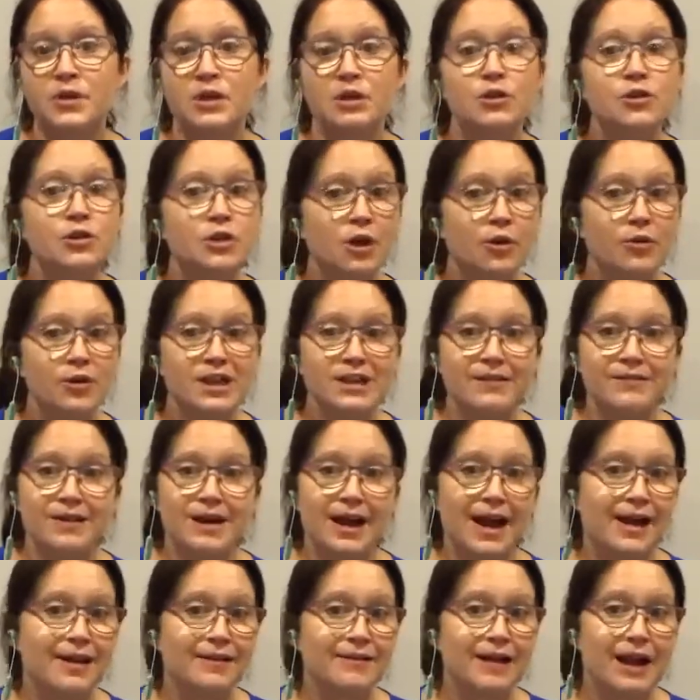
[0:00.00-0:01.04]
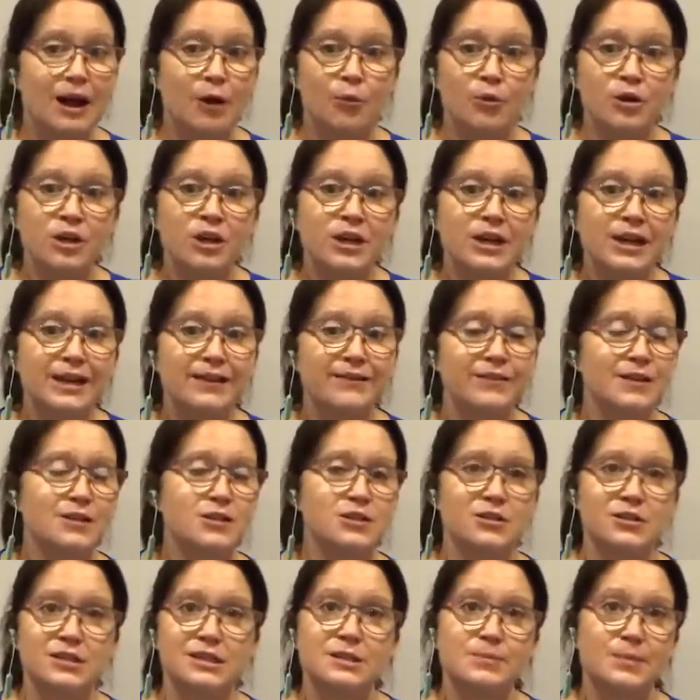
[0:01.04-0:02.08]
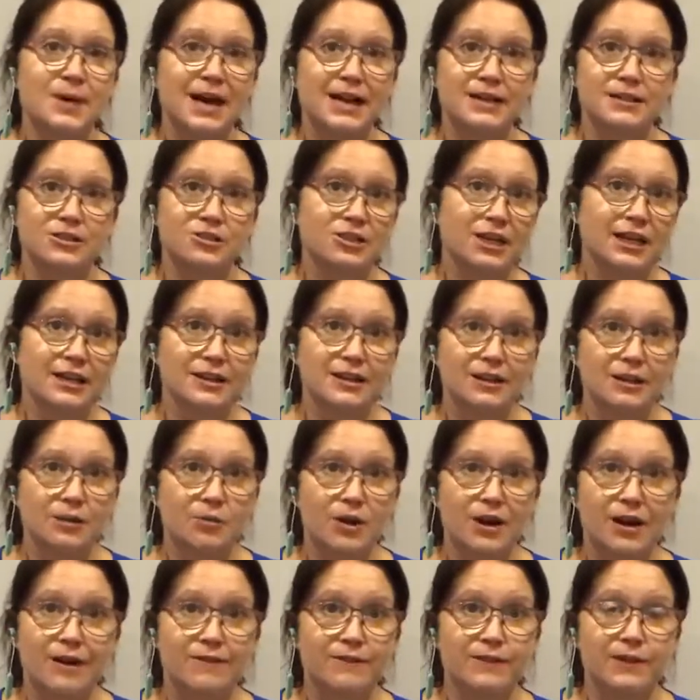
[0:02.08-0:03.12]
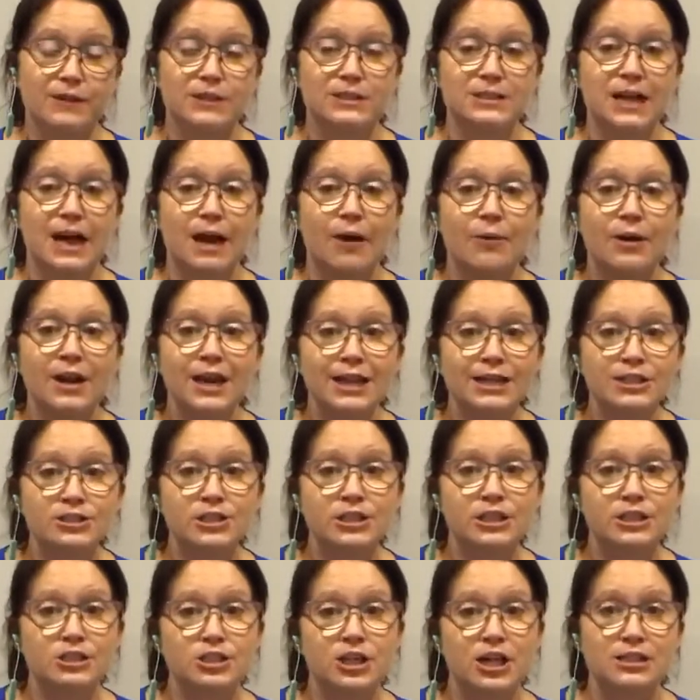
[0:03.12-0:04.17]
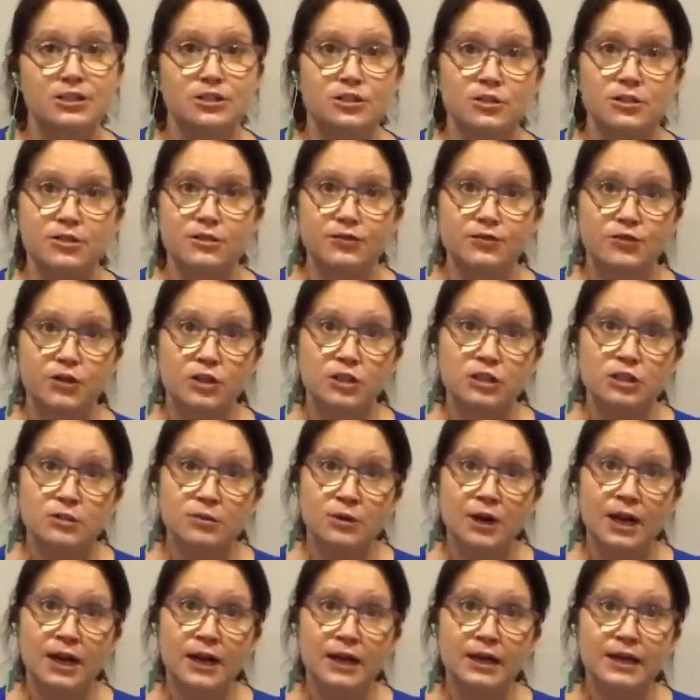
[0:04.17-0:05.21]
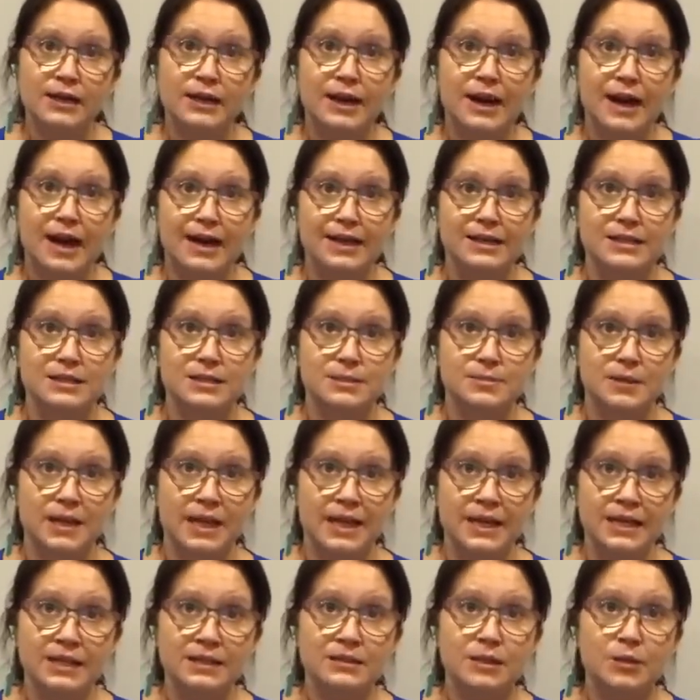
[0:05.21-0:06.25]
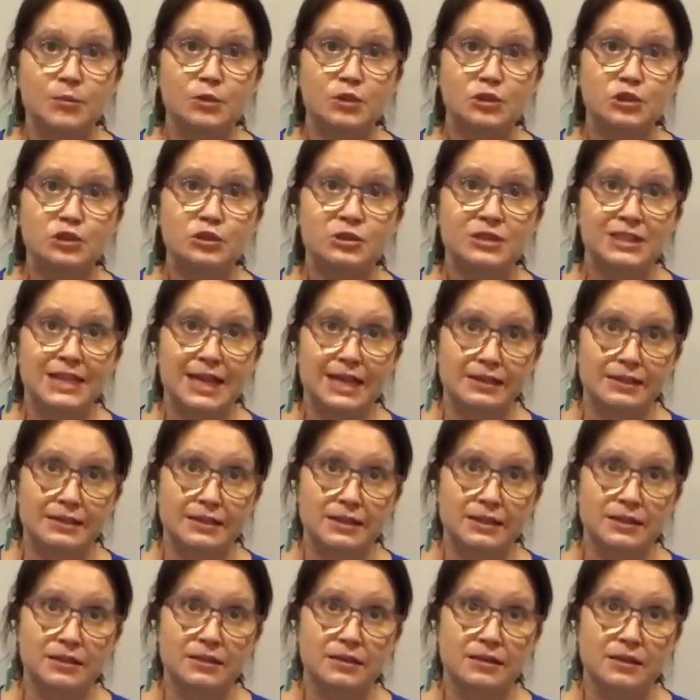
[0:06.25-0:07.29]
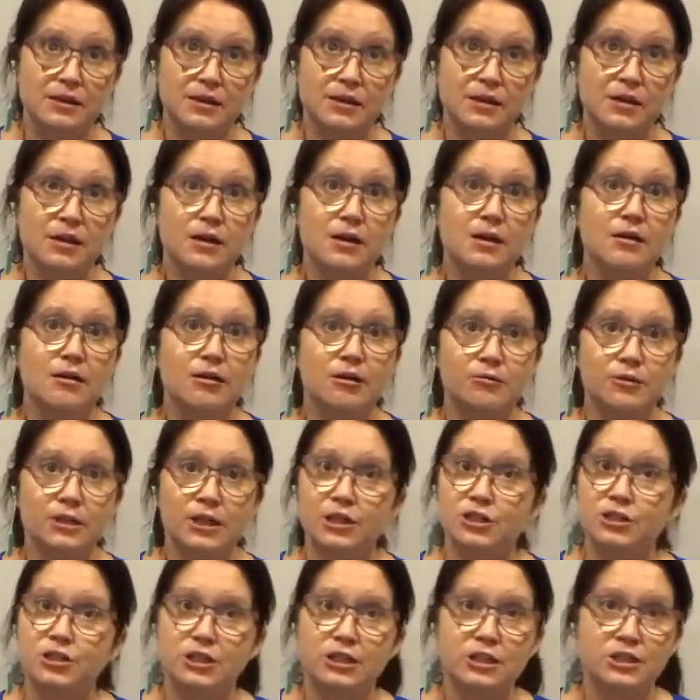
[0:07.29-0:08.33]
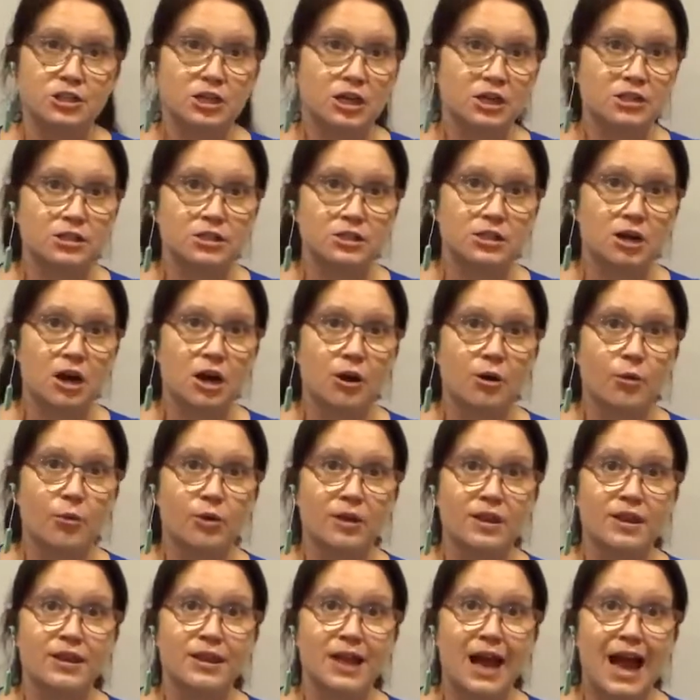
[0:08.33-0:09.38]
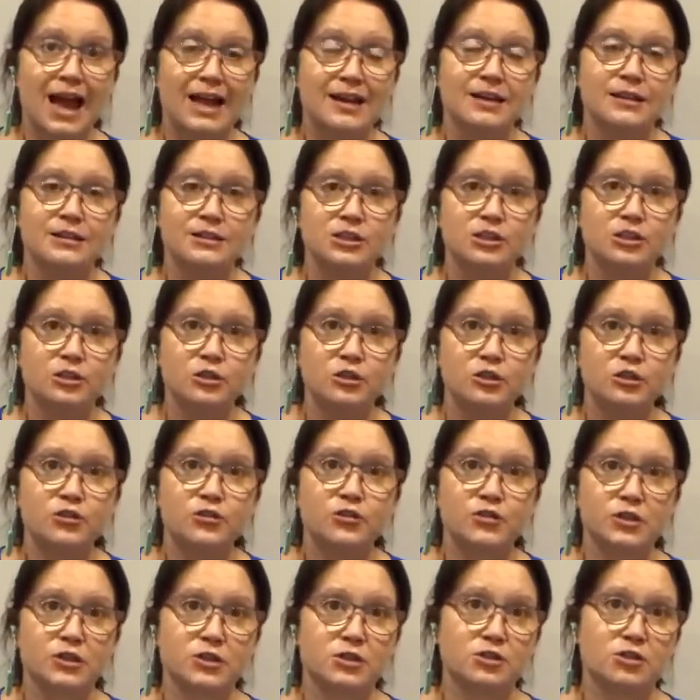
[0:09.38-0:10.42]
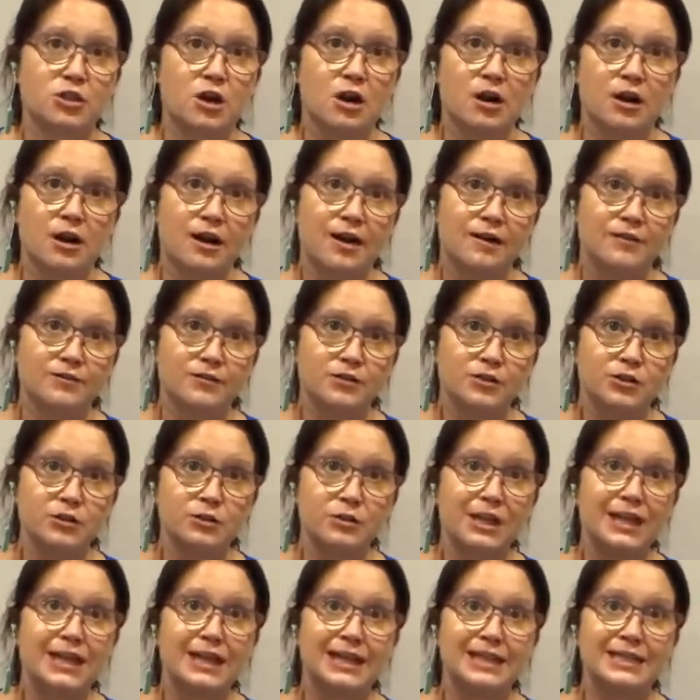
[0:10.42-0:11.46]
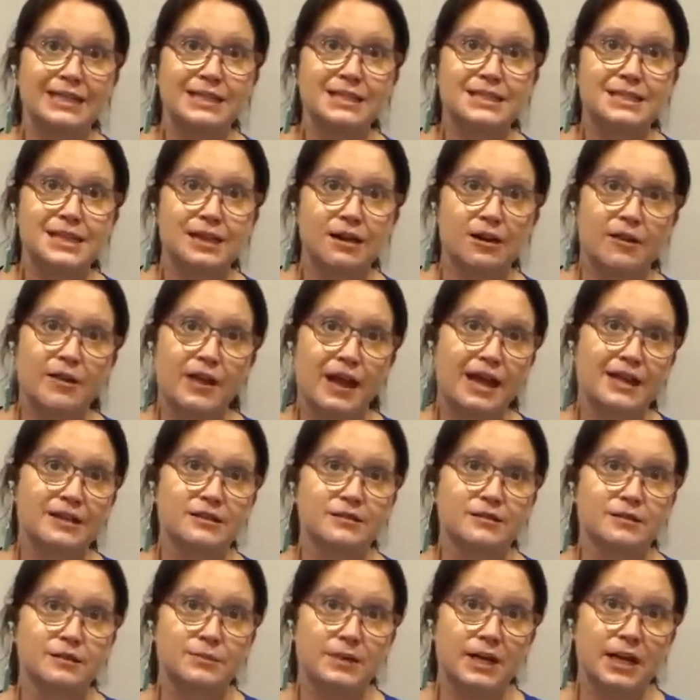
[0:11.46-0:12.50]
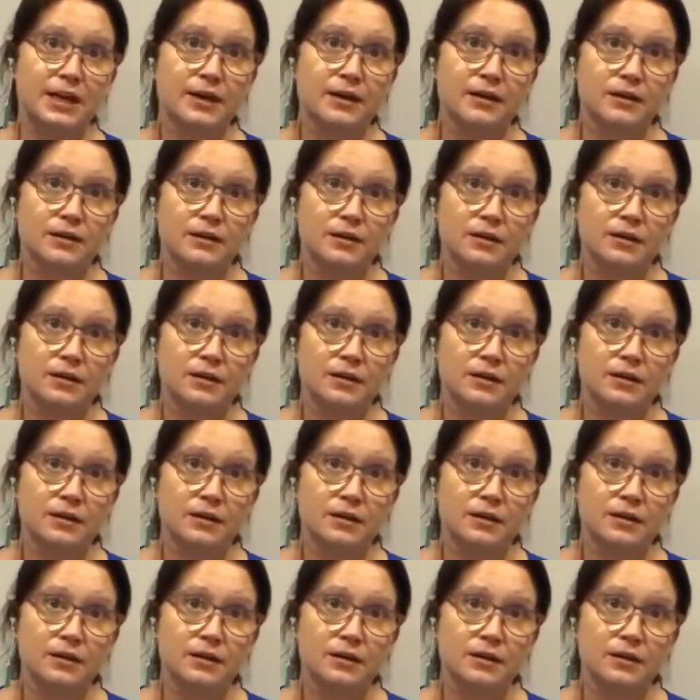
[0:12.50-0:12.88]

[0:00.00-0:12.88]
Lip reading: You don't even have, I wouldn't even do the spine strengthening one at first. I would literally just do the first one that I explained, the balloon technique. I would literally just start with that until you feel strong enough to at least sit on the edge of the bed.